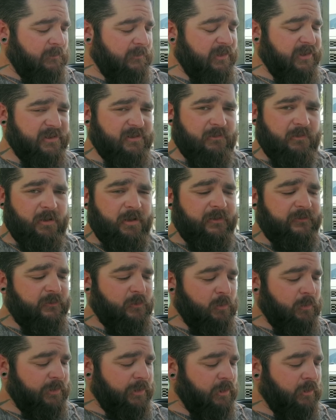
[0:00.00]
It's 3 to
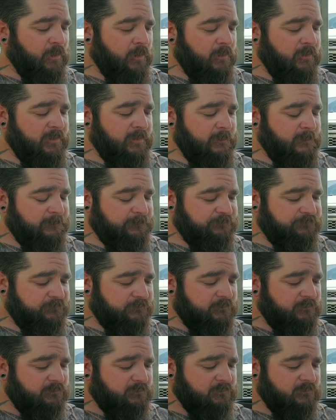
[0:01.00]
4 yards.
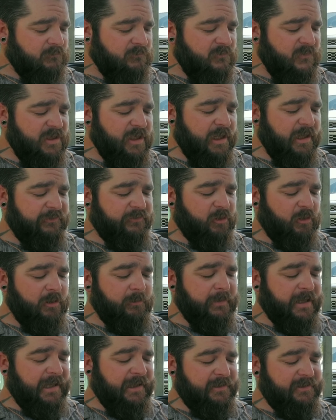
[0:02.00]
You have 3
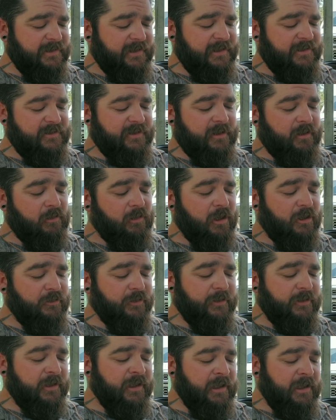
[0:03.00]
magazines, and they're
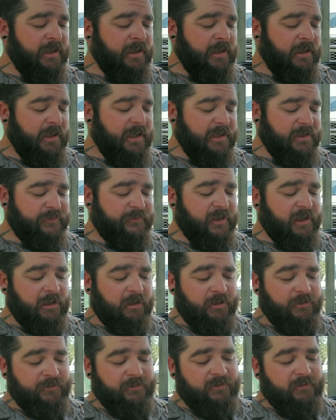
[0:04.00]
loaded as
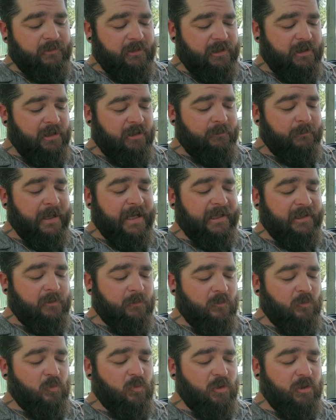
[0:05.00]
follows. Mag
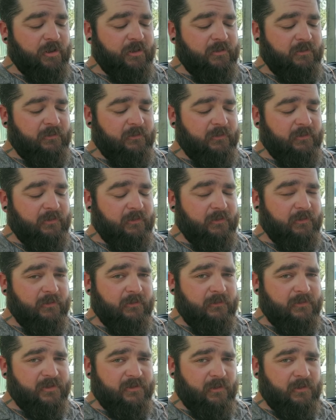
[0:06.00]
number 1
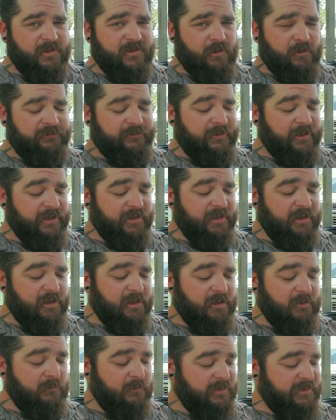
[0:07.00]
starts off in the
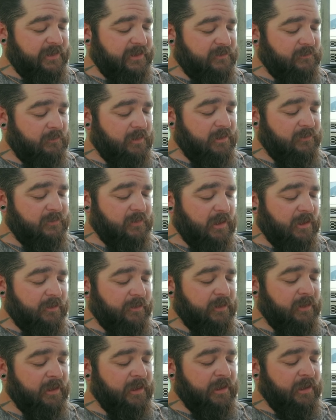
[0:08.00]
gun with 6 rounds
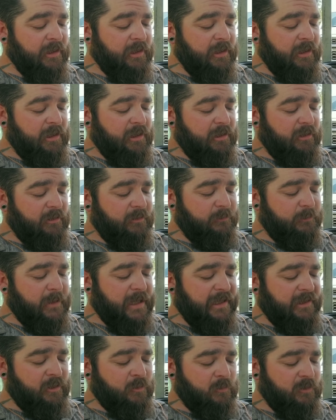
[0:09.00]
loaded.
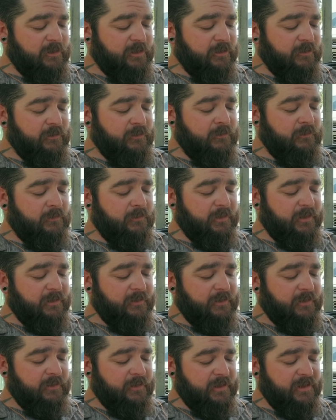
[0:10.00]
Mag number 2
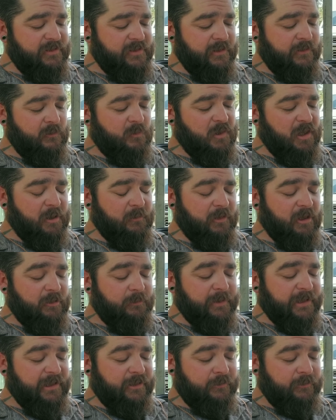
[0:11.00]
is in your primary
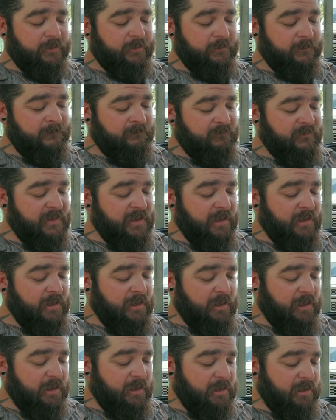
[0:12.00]
pouch,
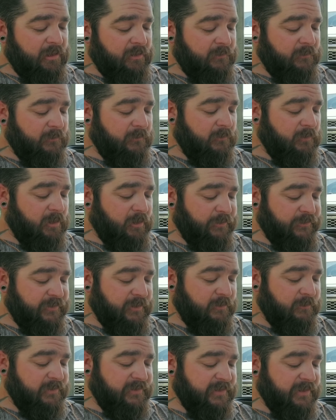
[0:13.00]

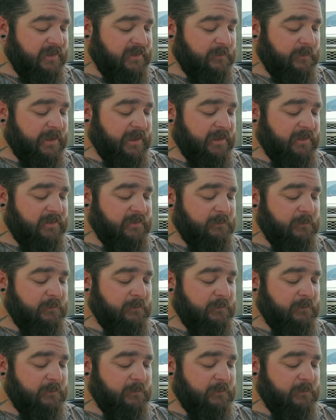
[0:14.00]
also with 6 mags.